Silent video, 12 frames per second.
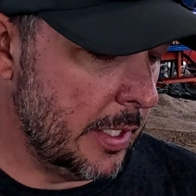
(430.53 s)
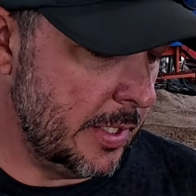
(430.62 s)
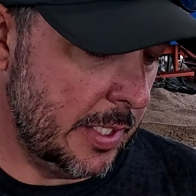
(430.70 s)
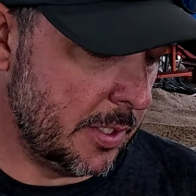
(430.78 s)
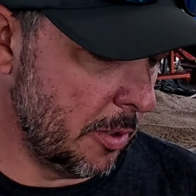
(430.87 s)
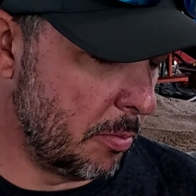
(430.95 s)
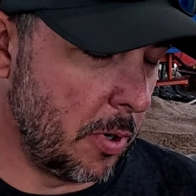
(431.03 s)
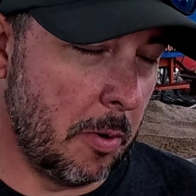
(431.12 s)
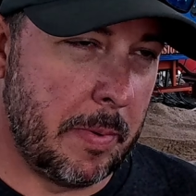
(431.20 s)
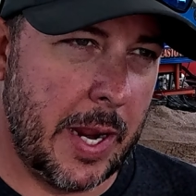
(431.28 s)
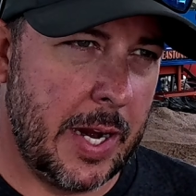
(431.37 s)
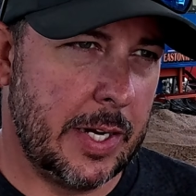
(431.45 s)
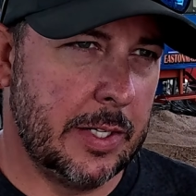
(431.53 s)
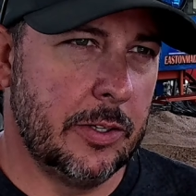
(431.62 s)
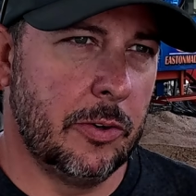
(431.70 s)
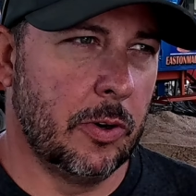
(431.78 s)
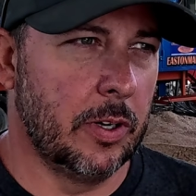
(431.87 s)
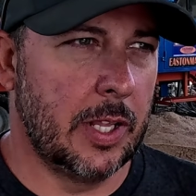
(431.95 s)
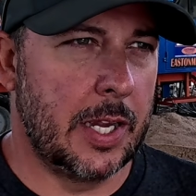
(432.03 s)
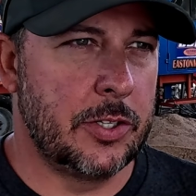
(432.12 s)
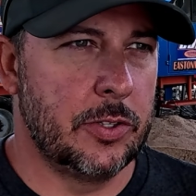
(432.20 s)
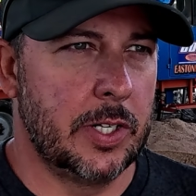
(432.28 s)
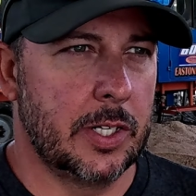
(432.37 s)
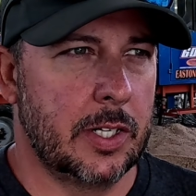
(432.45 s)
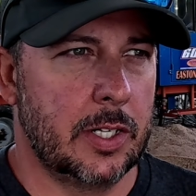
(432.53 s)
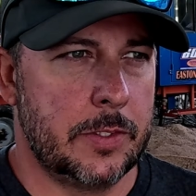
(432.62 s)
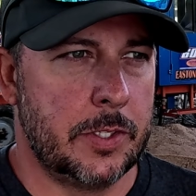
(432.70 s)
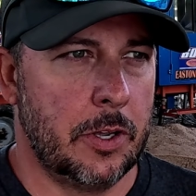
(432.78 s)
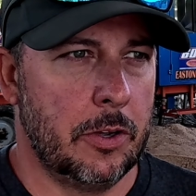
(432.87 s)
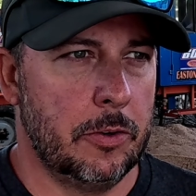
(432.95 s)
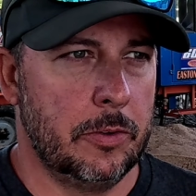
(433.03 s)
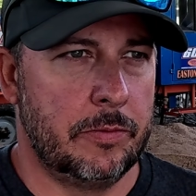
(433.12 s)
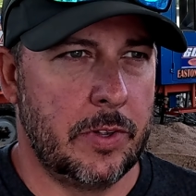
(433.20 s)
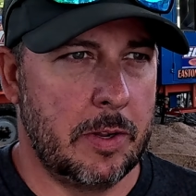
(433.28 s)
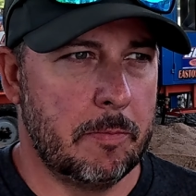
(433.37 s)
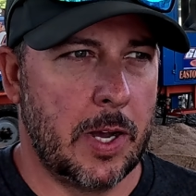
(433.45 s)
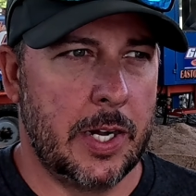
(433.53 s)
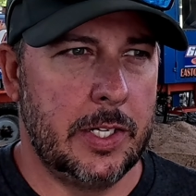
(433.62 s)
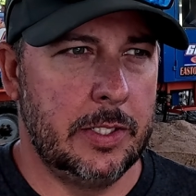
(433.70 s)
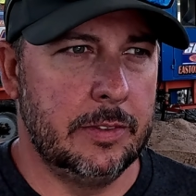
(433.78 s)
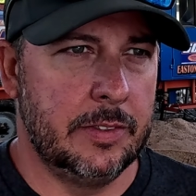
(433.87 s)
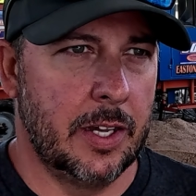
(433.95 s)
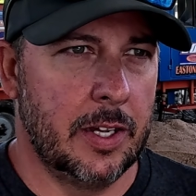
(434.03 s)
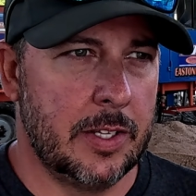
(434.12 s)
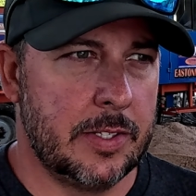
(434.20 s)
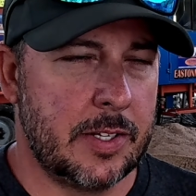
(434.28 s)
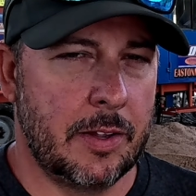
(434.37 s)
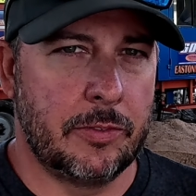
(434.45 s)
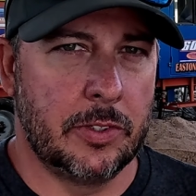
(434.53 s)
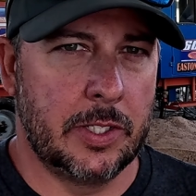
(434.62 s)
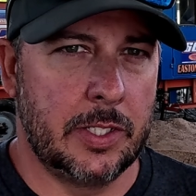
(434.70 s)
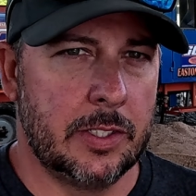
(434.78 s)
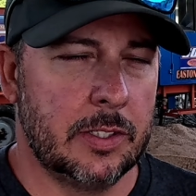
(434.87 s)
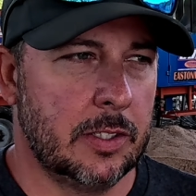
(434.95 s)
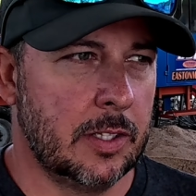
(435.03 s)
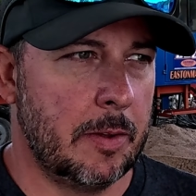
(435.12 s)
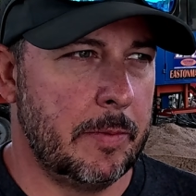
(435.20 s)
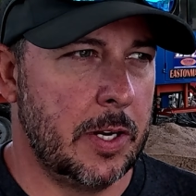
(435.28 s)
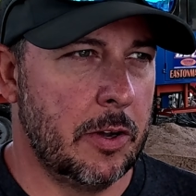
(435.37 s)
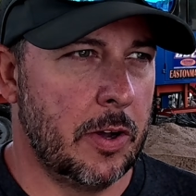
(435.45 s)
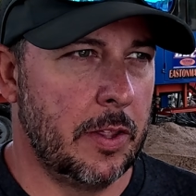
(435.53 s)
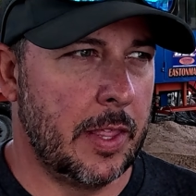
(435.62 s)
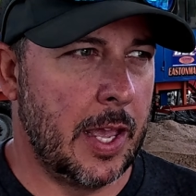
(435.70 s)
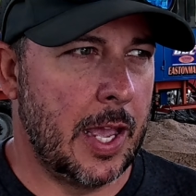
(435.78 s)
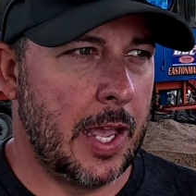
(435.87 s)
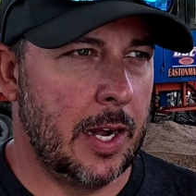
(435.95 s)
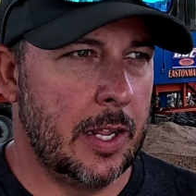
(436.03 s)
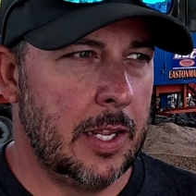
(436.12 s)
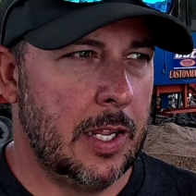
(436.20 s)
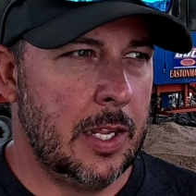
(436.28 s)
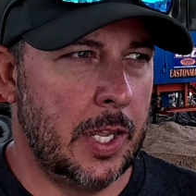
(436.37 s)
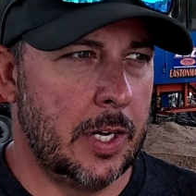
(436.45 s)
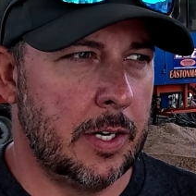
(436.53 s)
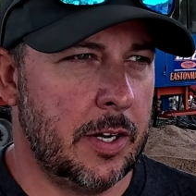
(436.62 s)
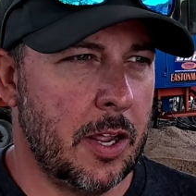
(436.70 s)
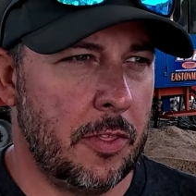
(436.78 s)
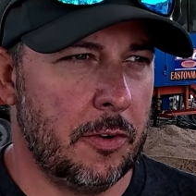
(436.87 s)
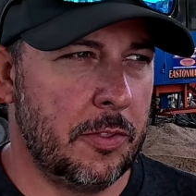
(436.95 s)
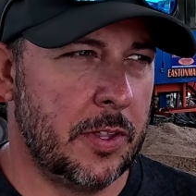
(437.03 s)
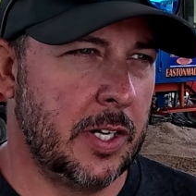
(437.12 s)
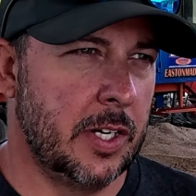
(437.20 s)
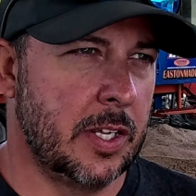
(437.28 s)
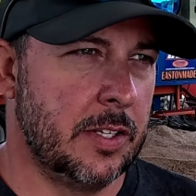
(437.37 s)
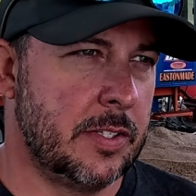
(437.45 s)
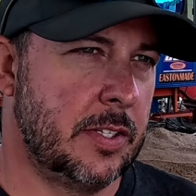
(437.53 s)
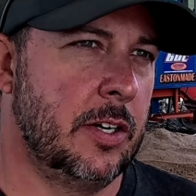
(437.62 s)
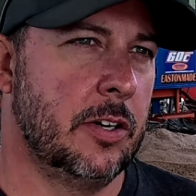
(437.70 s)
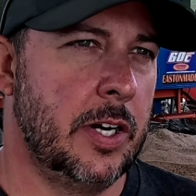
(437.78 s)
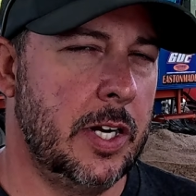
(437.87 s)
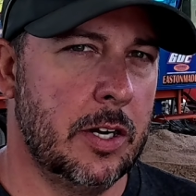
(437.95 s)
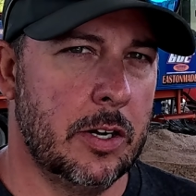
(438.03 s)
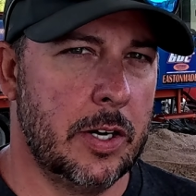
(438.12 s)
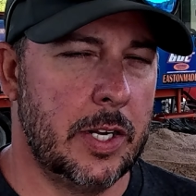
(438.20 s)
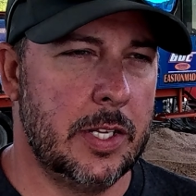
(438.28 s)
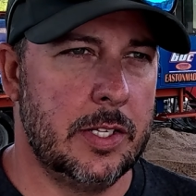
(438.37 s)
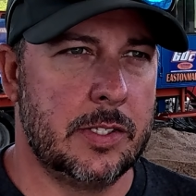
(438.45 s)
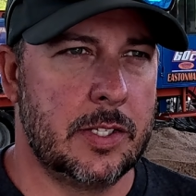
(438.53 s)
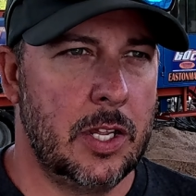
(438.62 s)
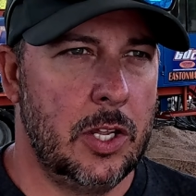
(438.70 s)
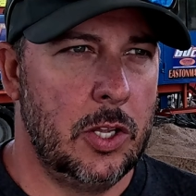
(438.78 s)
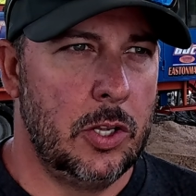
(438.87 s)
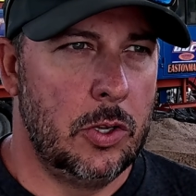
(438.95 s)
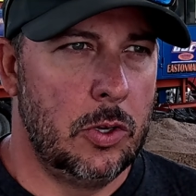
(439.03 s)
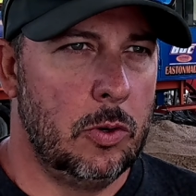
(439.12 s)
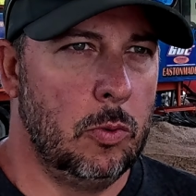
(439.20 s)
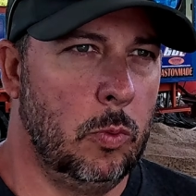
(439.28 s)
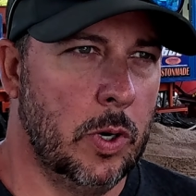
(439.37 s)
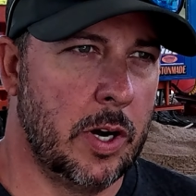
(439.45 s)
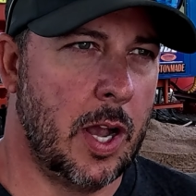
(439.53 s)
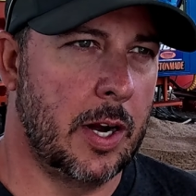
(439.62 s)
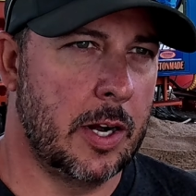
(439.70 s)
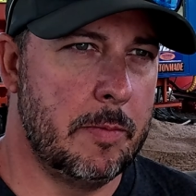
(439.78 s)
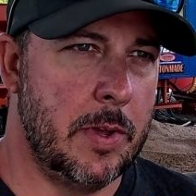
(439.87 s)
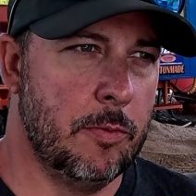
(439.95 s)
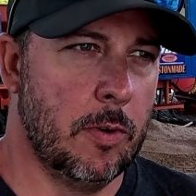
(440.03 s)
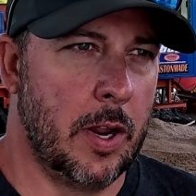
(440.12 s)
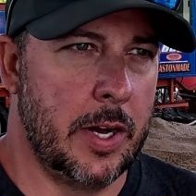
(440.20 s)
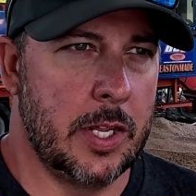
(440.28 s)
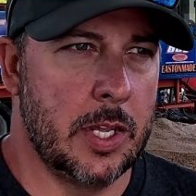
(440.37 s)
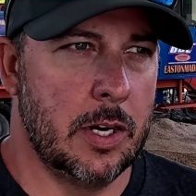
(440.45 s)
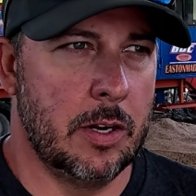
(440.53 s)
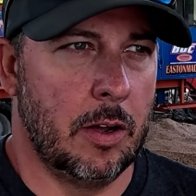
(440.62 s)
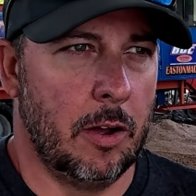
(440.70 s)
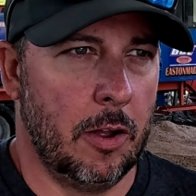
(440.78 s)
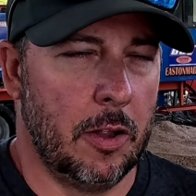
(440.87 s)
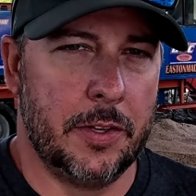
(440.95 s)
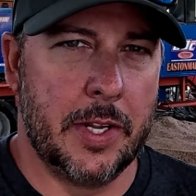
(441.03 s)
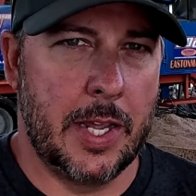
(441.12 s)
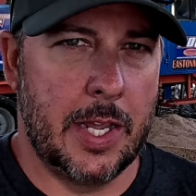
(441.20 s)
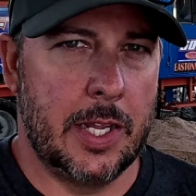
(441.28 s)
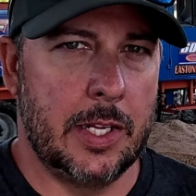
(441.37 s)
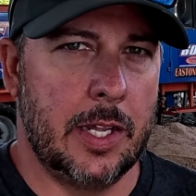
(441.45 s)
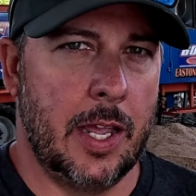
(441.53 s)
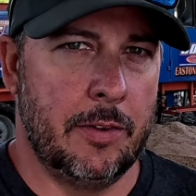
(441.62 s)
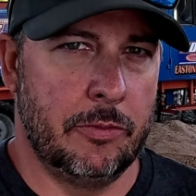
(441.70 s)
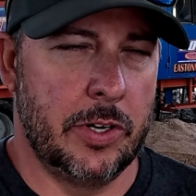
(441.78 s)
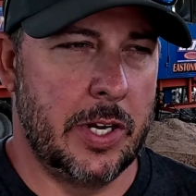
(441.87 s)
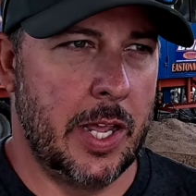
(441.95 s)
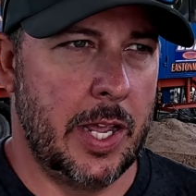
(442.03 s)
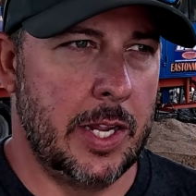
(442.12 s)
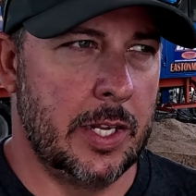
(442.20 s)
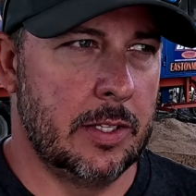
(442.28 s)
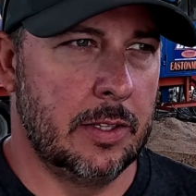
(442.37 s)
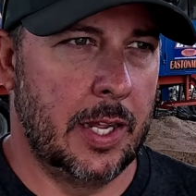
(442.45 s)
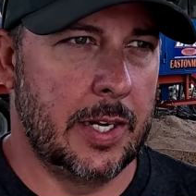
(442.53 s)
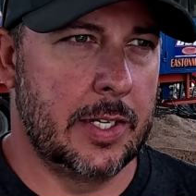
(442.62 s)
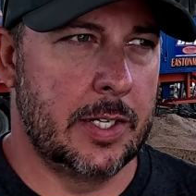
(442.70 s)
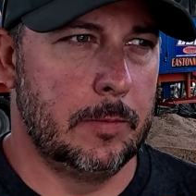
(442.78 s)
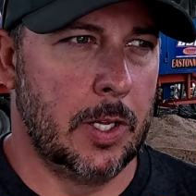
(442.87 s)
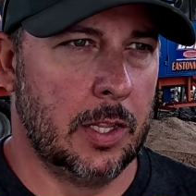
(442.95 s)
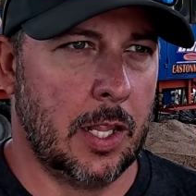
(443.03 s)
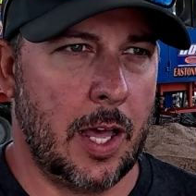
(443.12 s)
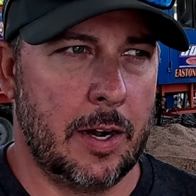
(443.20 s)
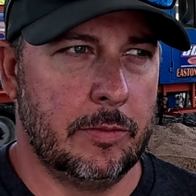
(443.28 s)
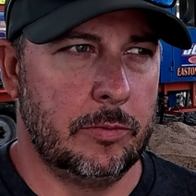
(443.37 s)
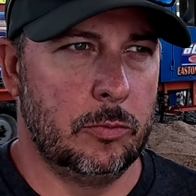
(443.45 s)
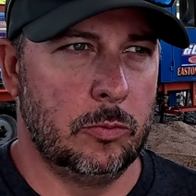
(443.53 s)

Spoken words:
diesel, propane, or electric. So if anybody does, definitely let me know on that. And another thing to consider here is we're not going to be running it all day, every day, like a lot of